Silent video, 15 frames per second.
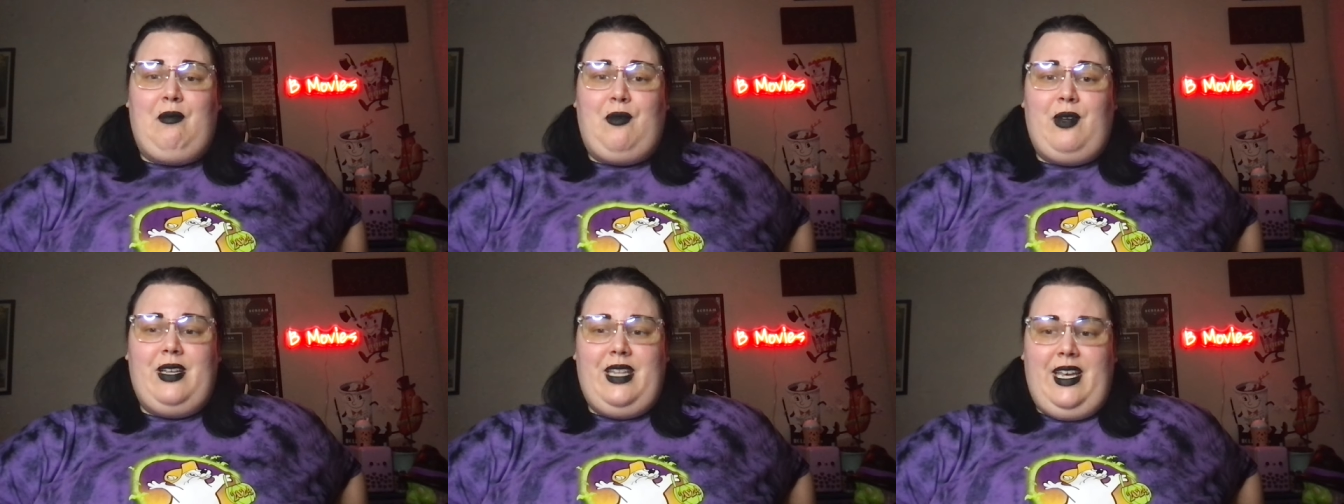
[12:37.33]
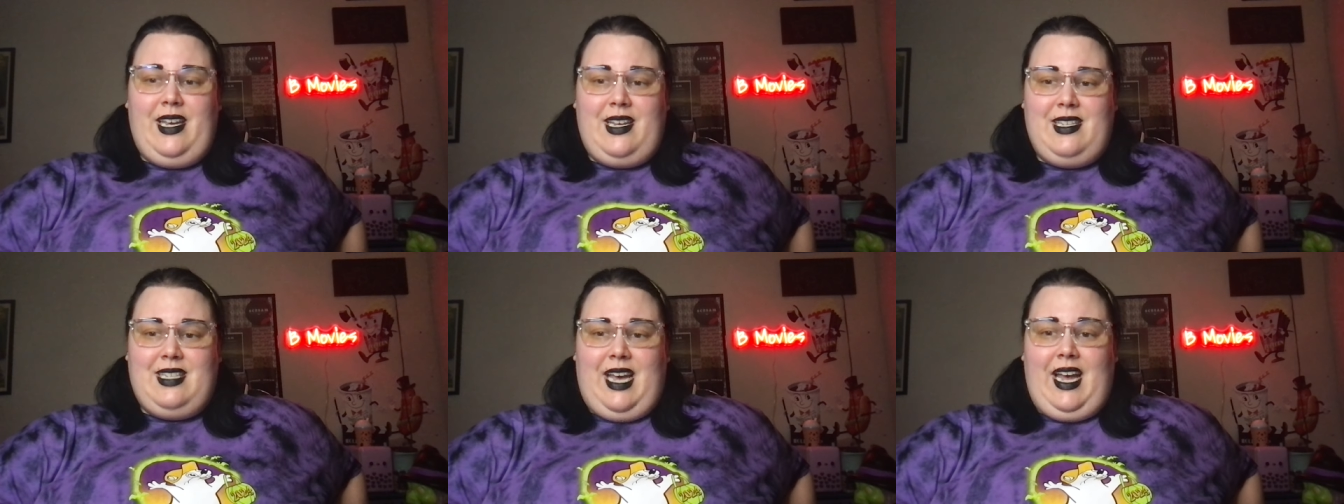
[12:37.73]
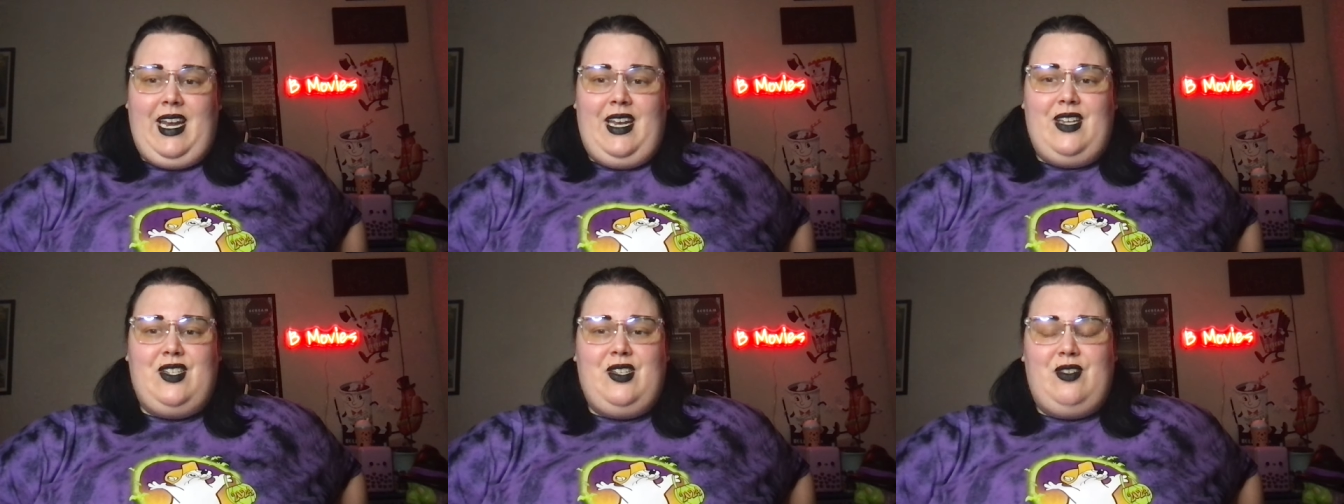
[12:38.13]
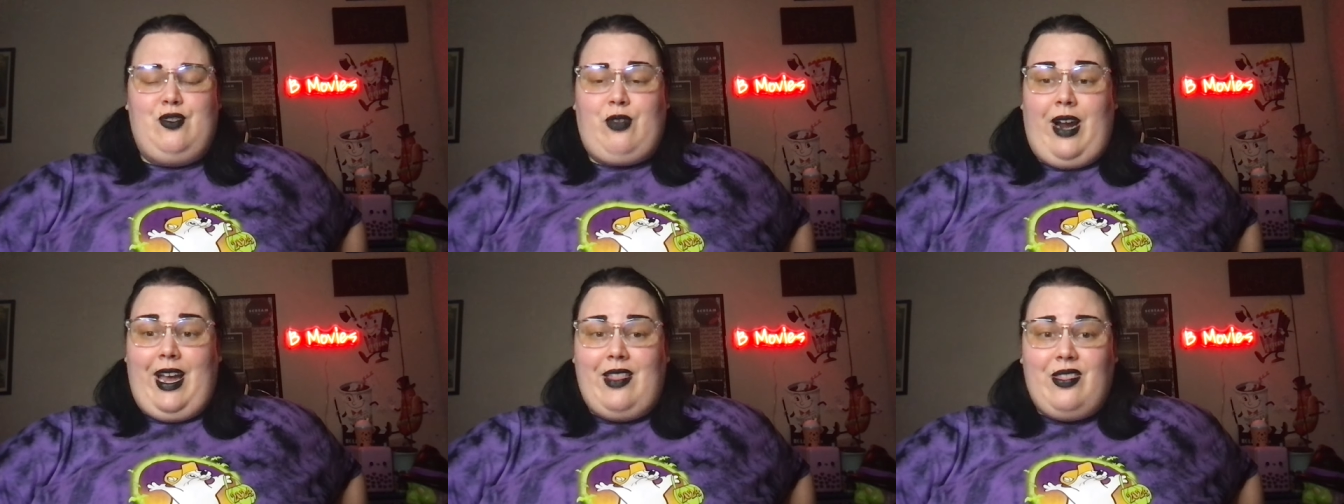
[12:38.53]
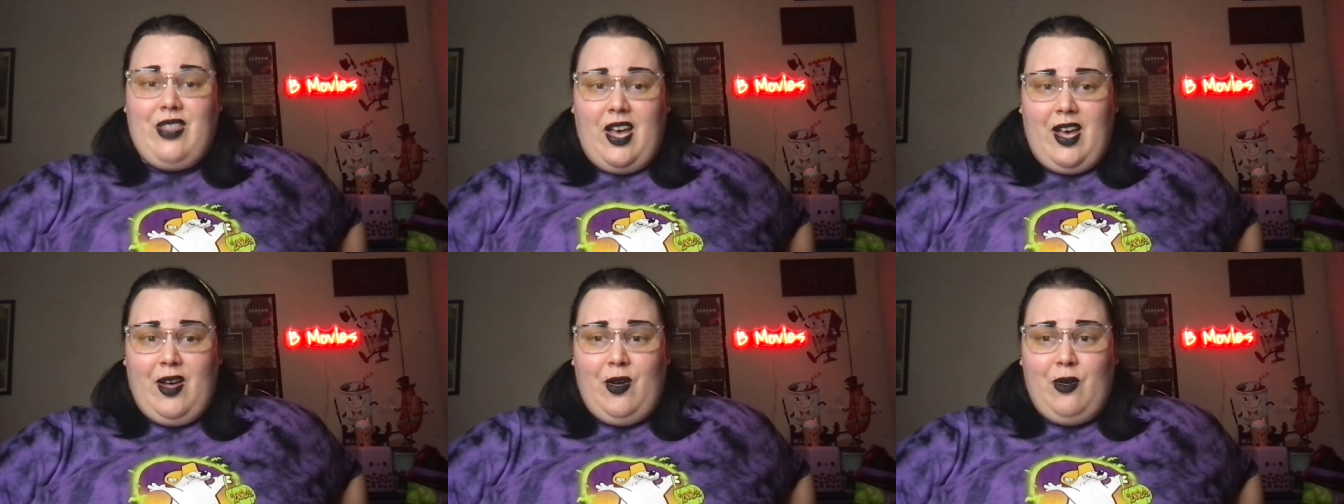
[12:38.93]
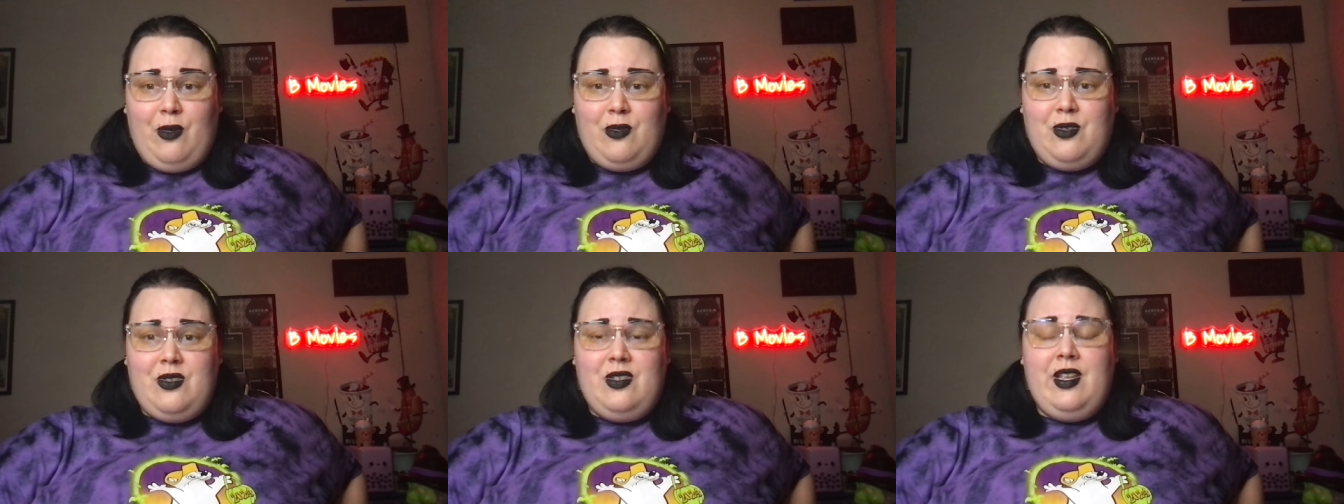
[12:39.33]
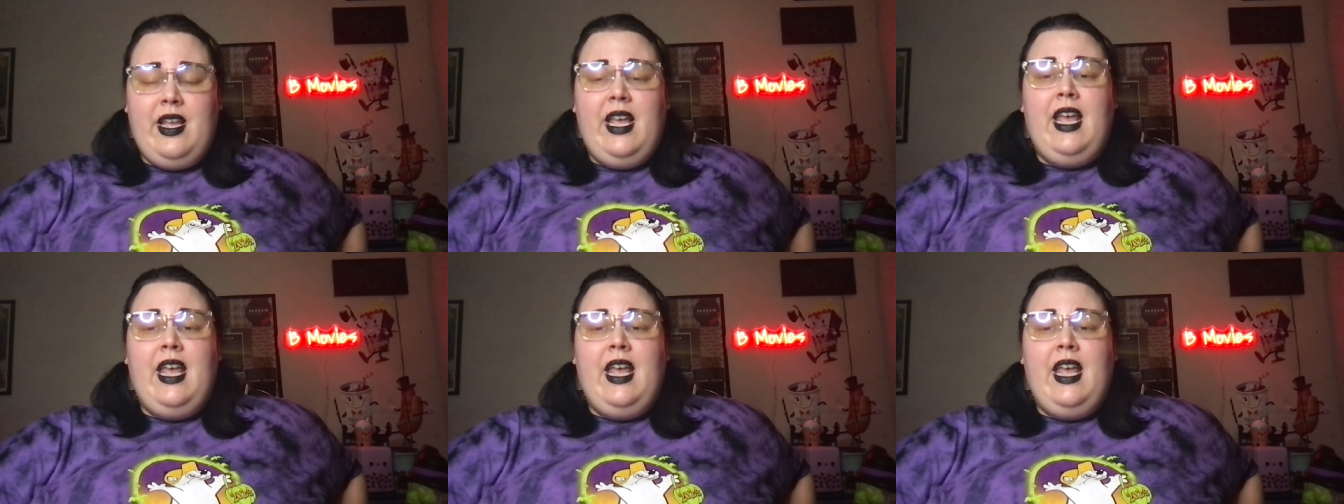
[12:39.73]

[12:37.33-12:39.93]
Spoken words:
Really excited to try those.